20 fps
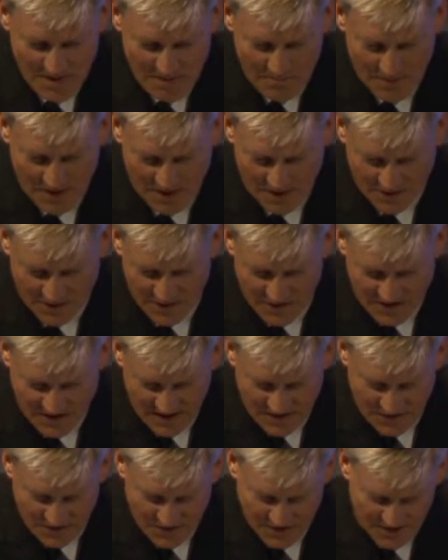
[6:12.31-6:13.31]

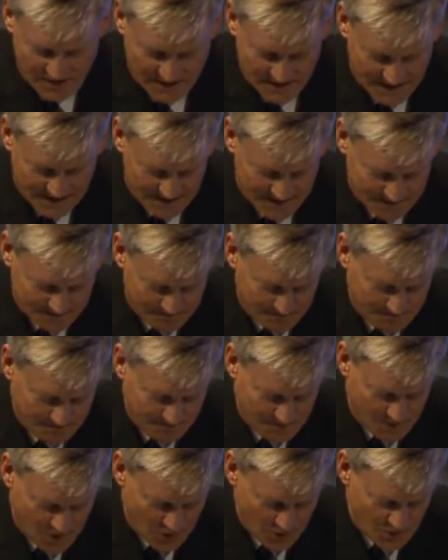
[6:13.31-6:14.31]
PRC's
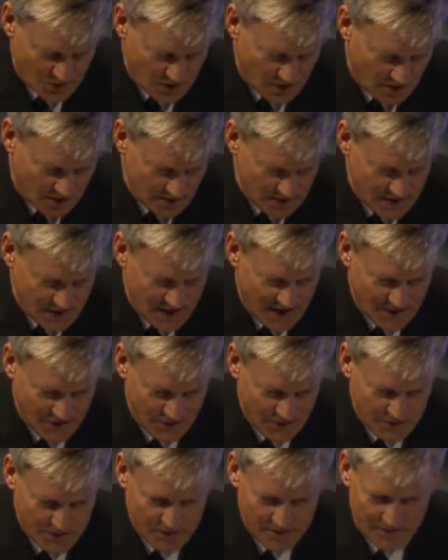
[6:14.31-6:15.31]
Coast Guard
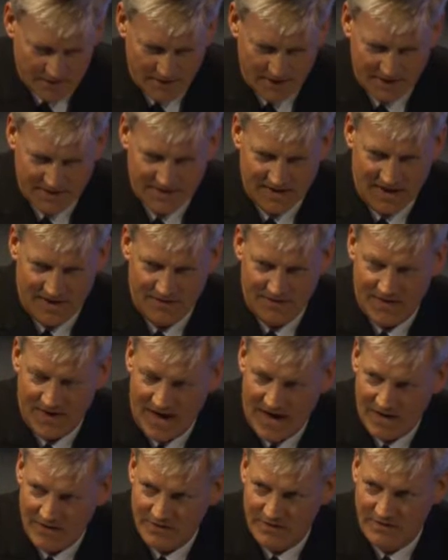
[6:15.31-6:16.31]
cutters at
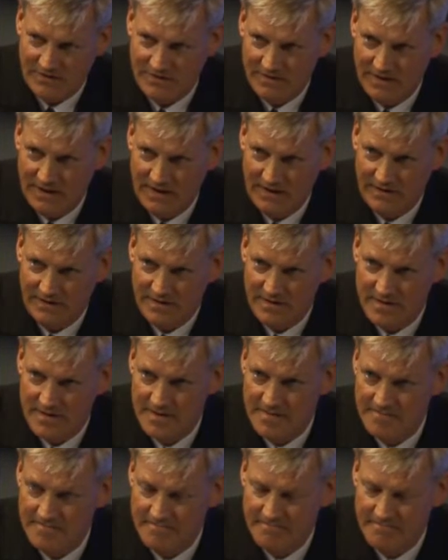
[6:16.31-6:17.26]
10,000 tons.